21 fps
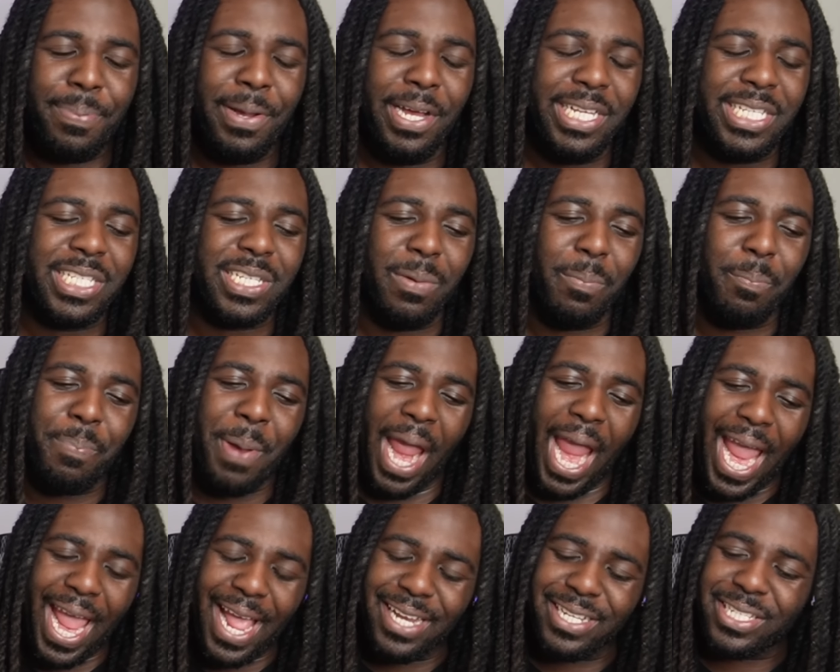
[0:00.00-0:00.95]
what? Put some
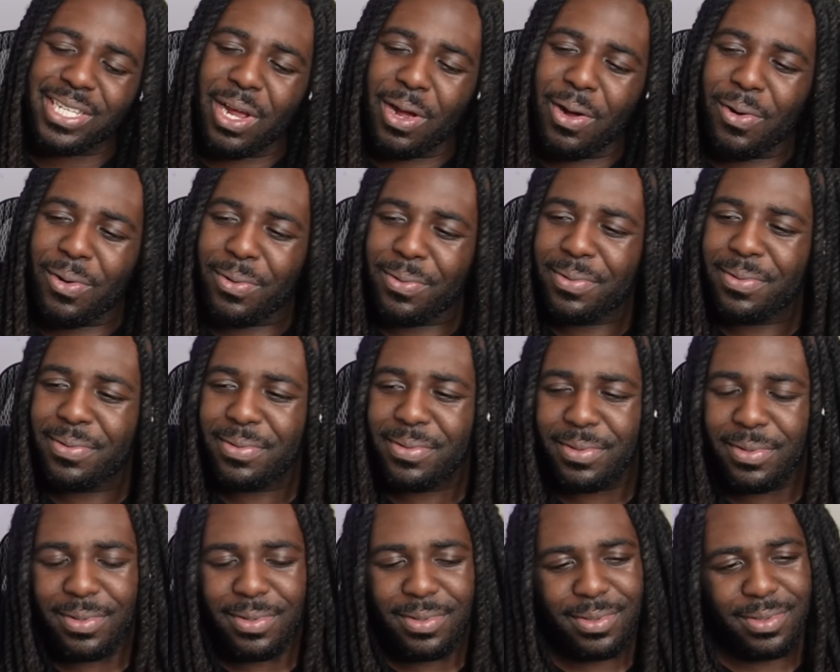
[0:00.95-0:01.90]
pants on.
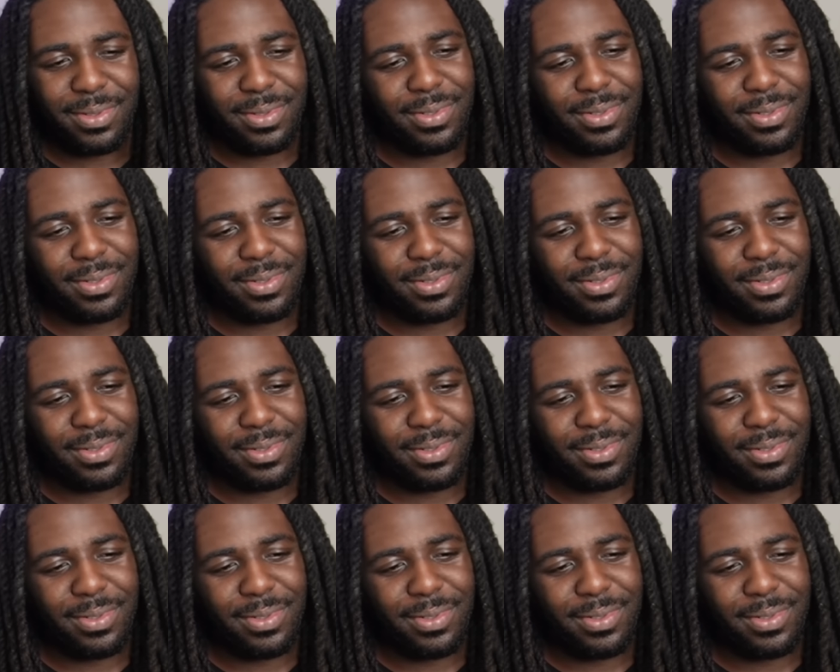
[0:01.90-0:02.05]
Oh,